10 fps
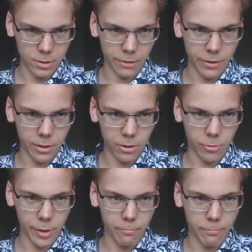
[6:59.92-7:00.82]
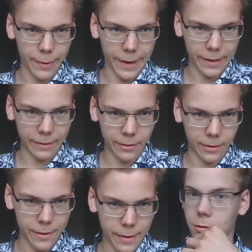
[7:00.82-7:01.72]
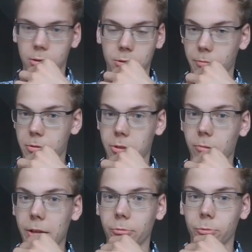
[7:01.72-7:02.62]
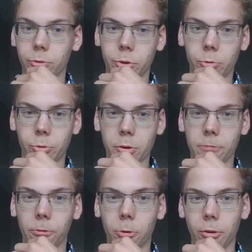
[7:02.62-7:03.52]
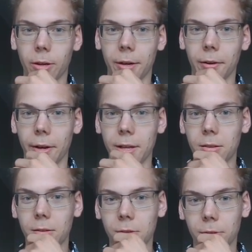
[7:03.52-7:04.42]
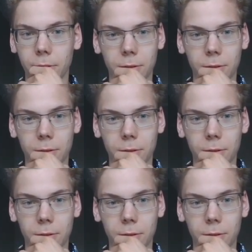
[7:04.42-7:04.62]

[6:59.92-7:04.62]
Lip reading: I win the queen back. I'm still down 2 rooks for a knight.